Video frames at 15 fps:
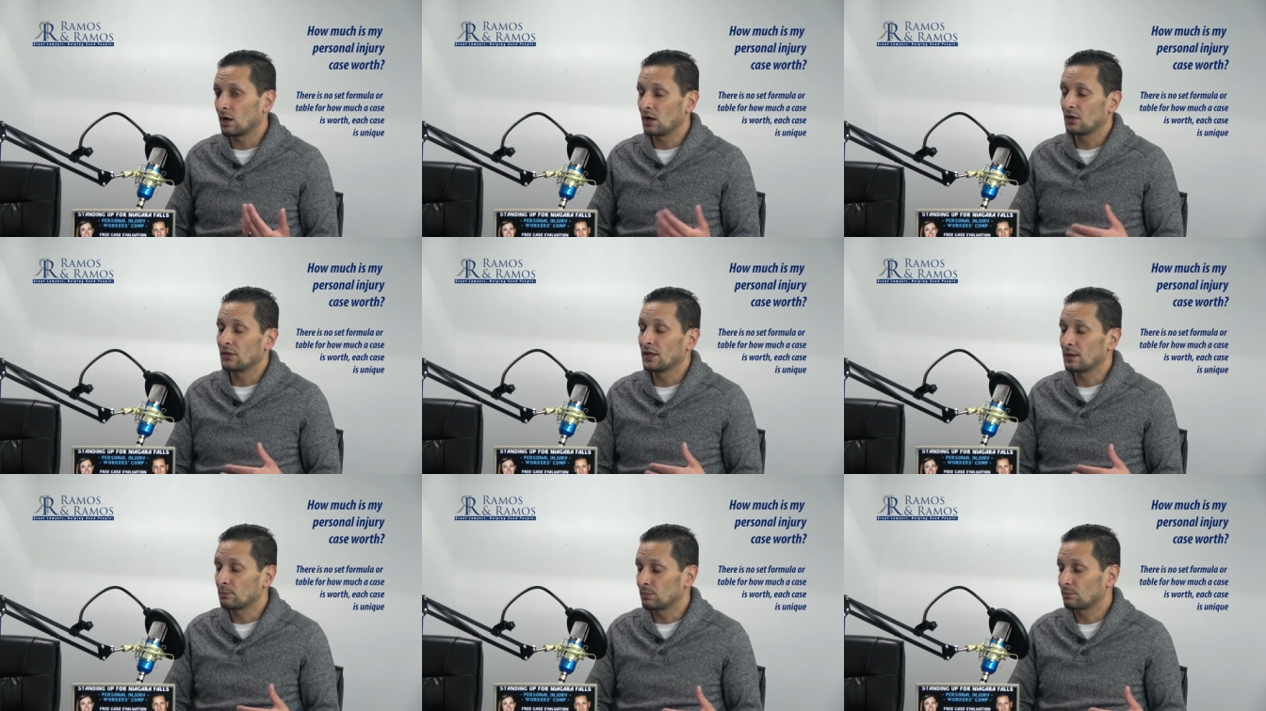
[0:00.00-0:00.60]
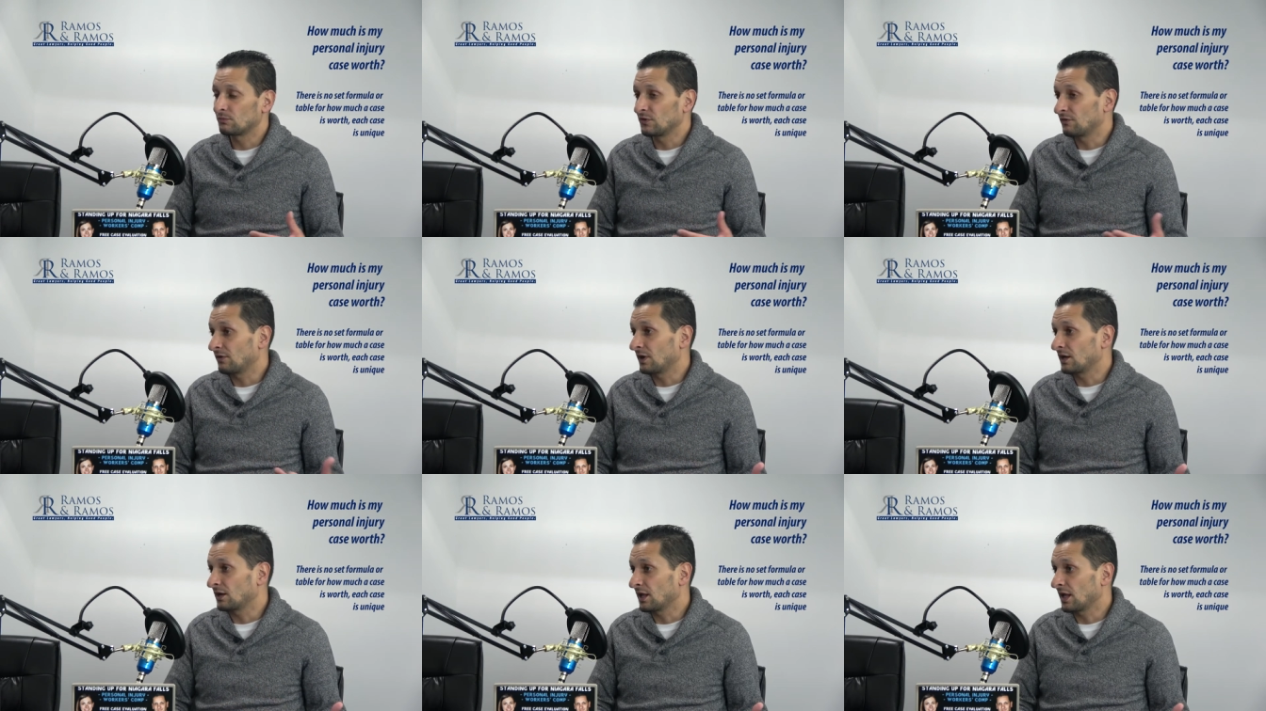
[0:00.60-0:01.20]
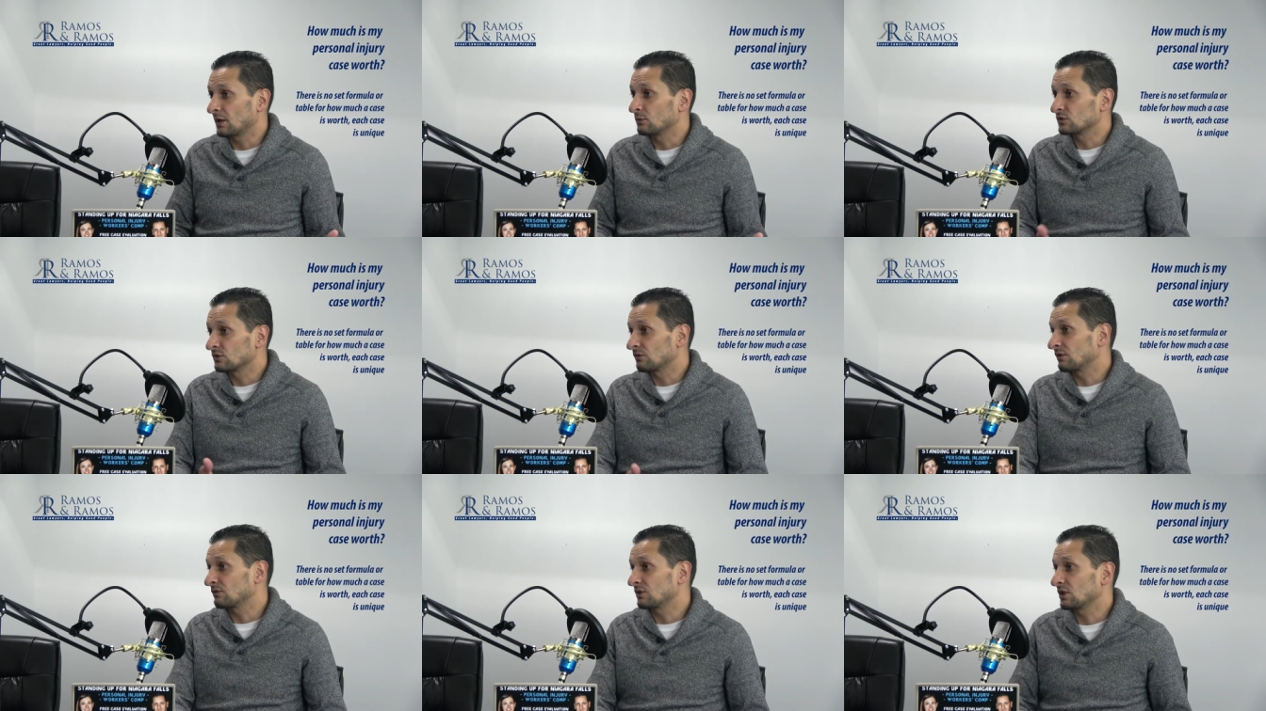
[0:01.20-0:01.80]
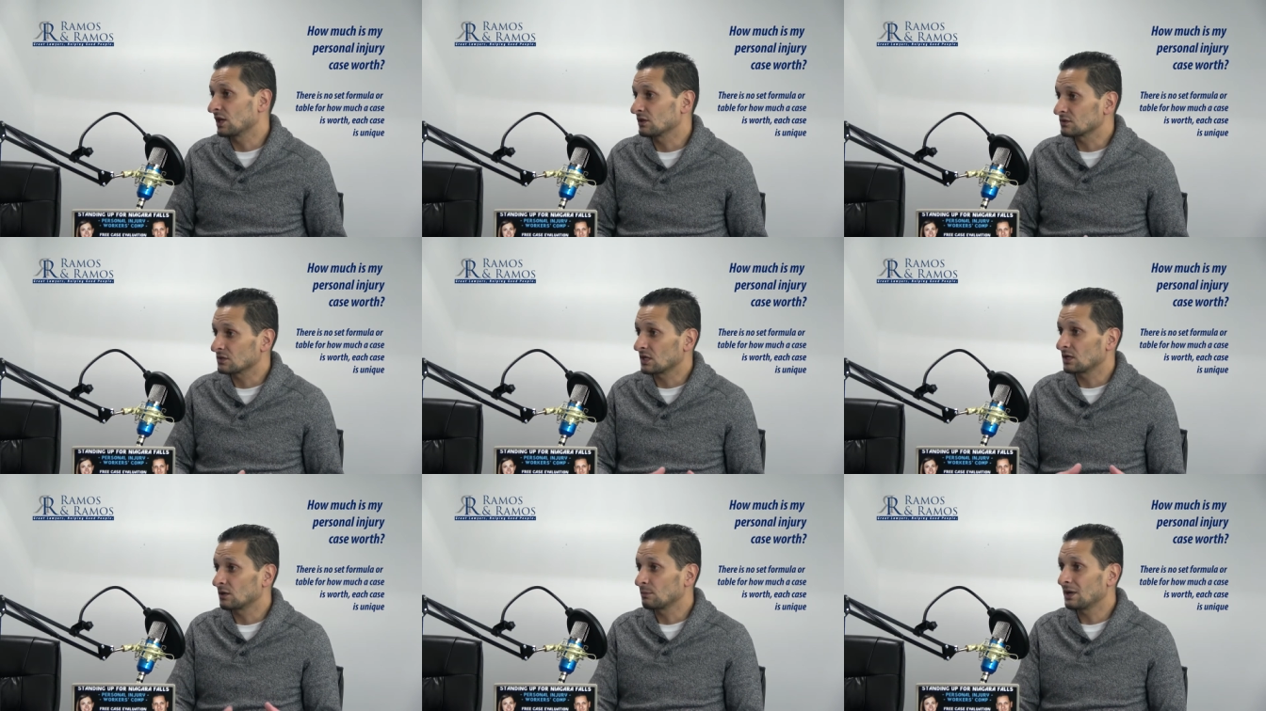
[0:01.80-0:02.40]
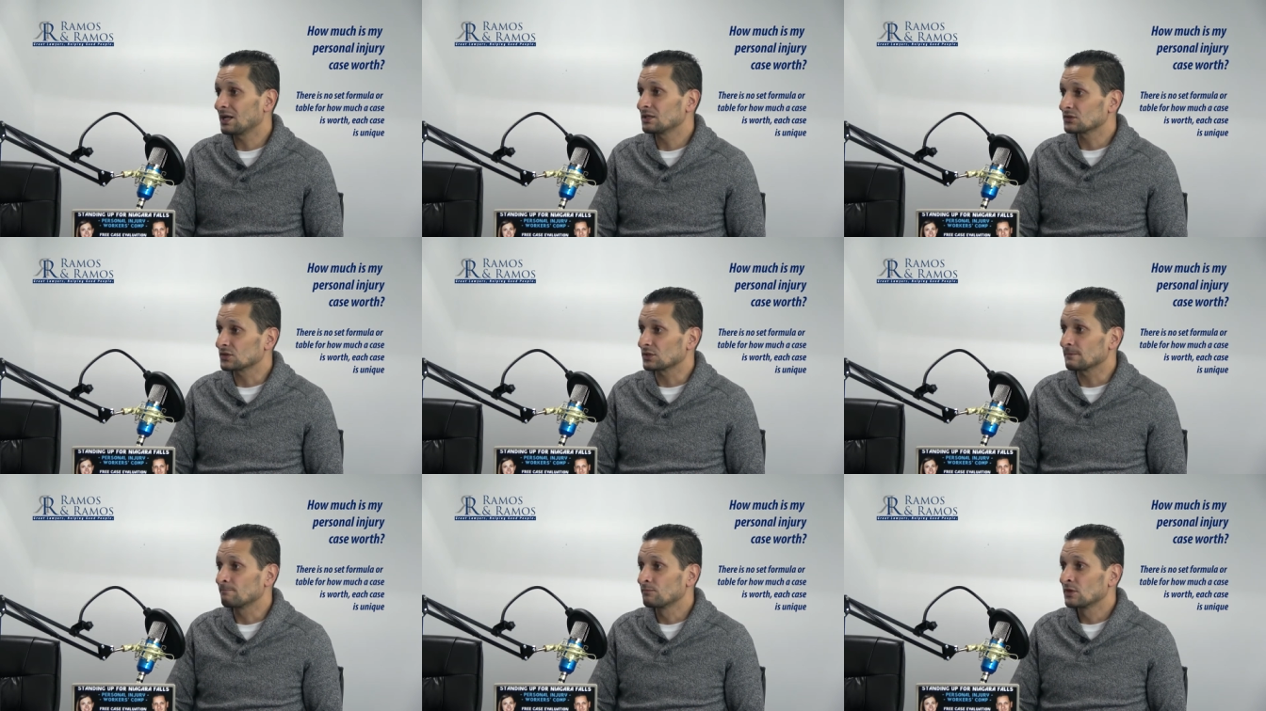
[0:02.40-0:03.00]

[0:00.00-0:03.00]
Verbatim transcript: all that defendant had was a fifty thousand dollar policy?